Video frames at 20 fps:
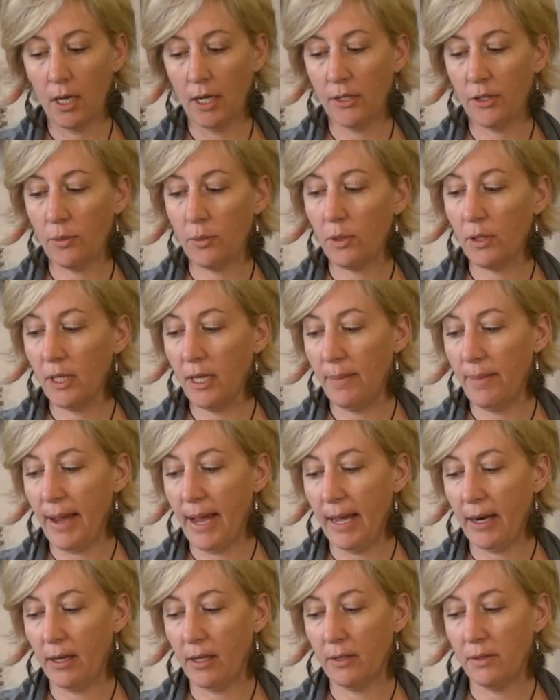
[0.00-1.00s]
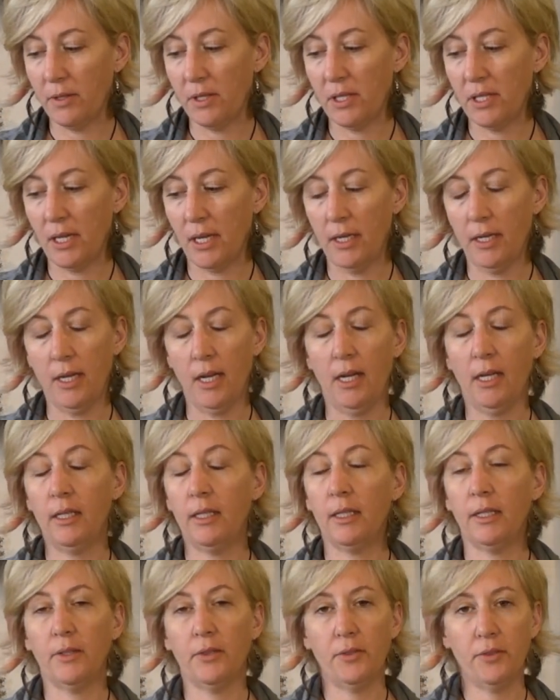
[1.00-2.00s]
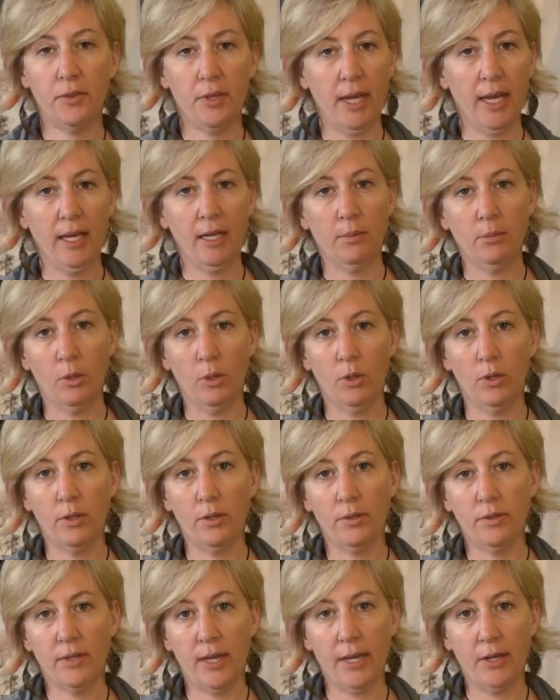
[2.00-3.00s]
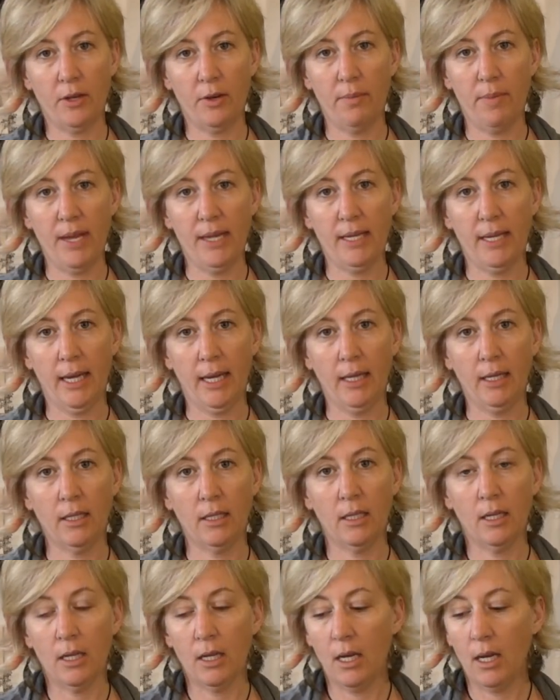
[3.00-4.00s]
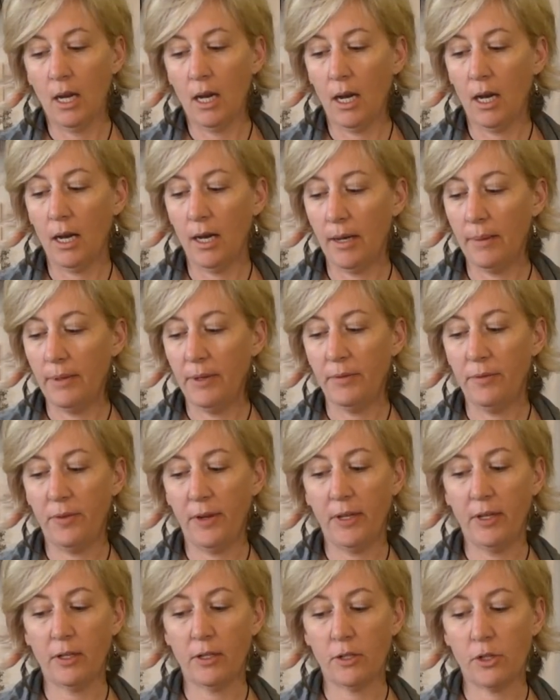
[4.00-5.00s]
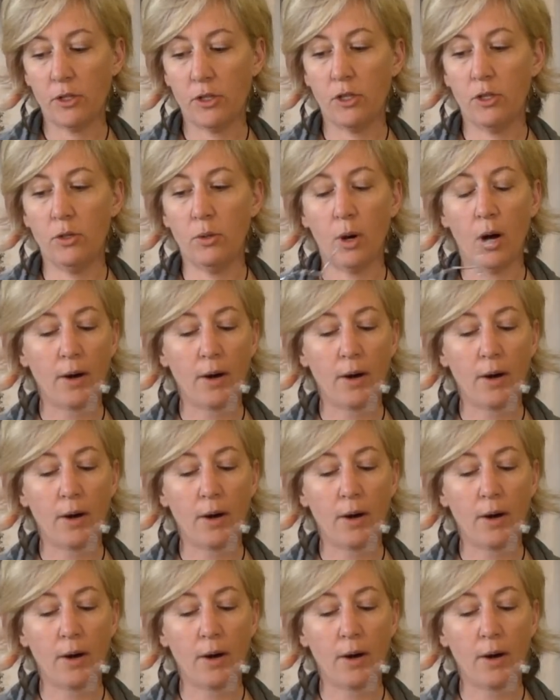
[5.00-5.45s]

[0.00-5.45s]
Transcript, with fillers: it's really a matter of studying the animal that you're making, um, and figures too.